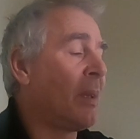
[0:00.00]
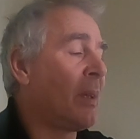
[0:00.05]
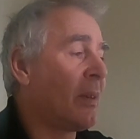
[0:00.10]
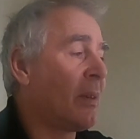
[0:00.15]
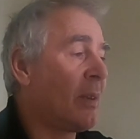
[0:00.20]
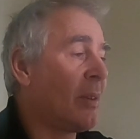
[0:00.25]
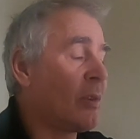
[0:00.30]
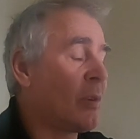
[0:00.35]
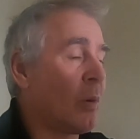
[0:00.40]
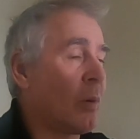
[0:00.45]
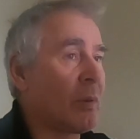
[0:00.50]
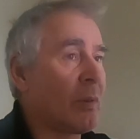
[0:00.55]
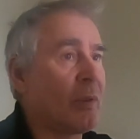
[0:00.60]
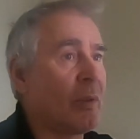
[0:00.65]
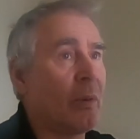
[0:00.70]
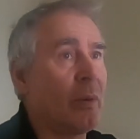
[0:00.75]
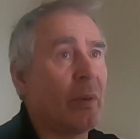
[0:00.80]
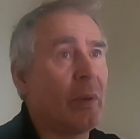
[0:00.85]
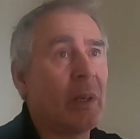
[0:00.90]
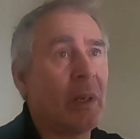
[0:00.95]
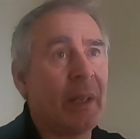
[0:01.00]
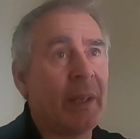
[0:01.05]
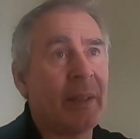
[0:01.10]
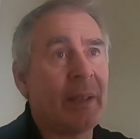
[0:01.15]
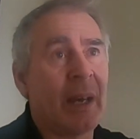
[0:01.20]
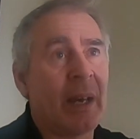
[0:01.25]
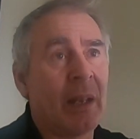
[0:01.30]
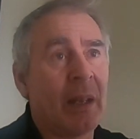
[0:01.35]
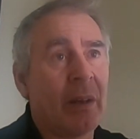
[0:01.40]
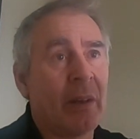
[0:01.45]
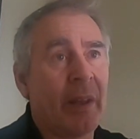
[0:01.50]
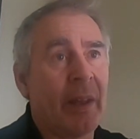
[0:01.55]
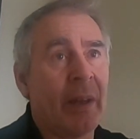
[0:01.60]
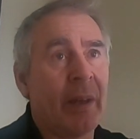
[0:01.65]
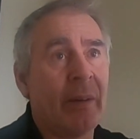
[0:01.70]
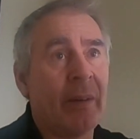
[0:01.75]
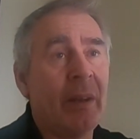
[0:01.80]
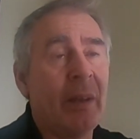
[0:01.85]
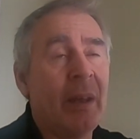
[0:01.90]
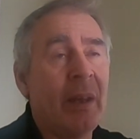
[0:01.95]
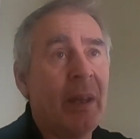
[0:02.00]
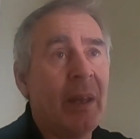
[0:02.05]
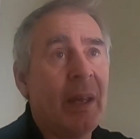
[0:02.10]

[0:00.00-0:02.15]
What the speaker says: that it took to clean the hull down,